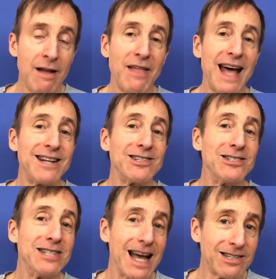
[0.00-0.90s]
That is
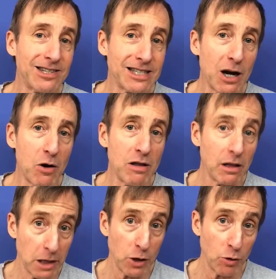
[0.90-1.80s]
necessary, the
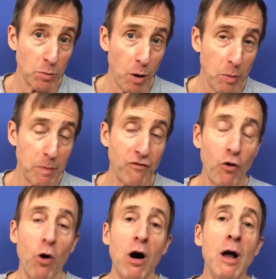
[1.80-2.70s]
literal moment
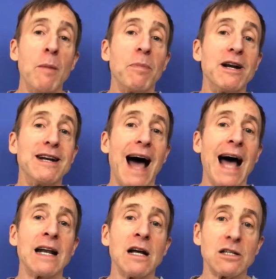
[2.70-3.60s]
before, but
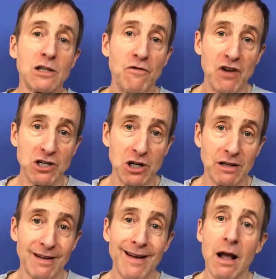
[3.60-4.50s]
not sufficient.
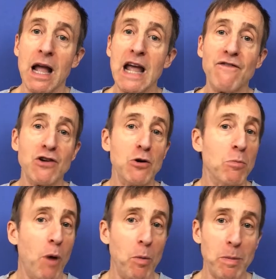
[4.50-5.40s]
If your
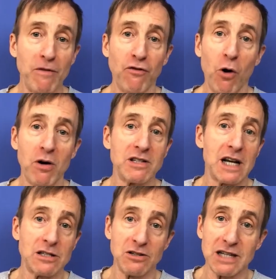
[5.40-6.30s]
moment before is, I
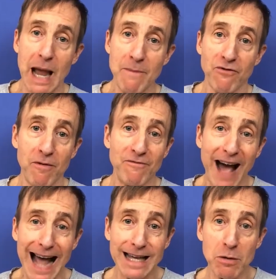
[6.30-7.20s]
just came from
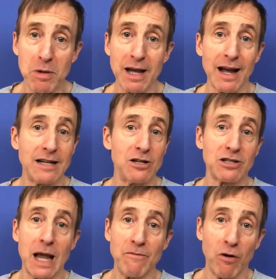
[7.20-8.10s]
vacuuming, I just
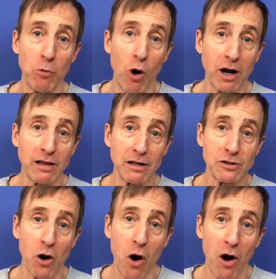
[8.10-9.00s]
came from walking the
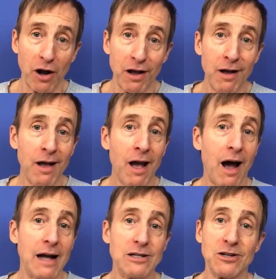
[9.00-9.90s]
dog,
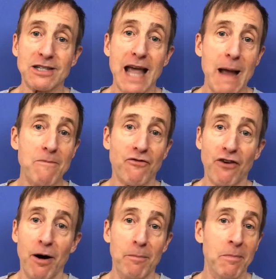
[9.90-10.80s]
I just came
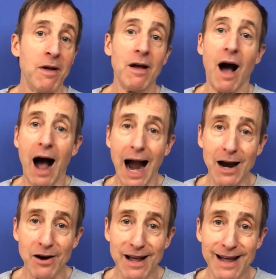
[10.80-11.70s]
from
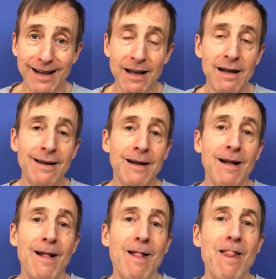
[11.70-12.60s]
ironing,
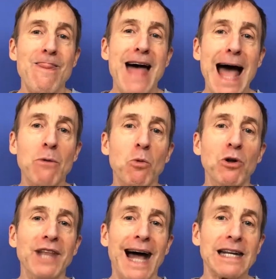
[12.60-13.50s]
that will
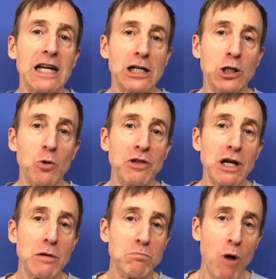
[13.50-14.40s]
not get you in the
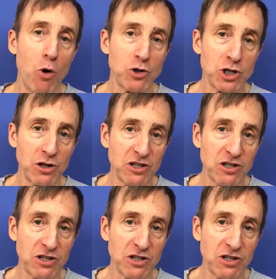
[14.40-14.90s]
emotional